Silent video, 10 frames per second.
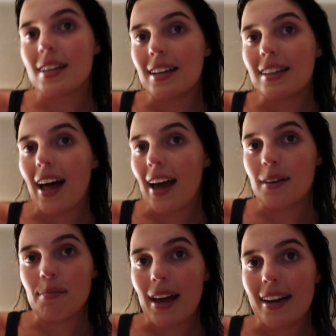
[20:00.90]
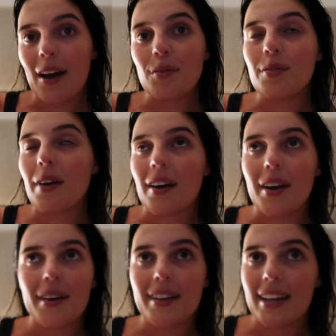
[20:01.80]
gonna lie in bed, have a very
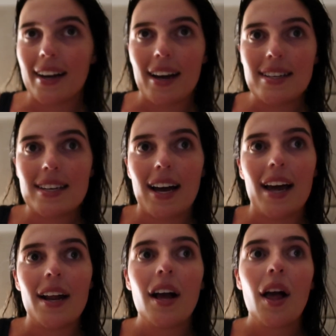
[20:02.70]
early night tonight,